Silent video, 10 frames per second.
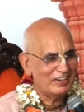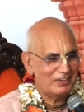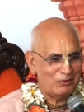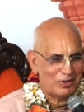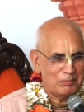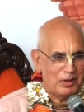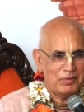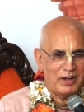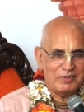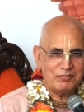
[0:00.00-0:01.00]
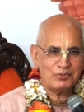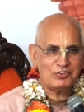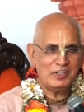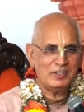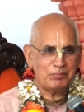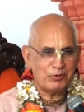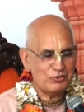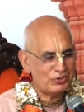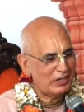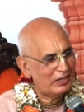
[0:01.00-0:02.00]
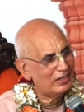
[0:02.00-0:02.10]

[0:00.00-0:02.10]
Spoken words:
Lota Baba. And you see the Punchri,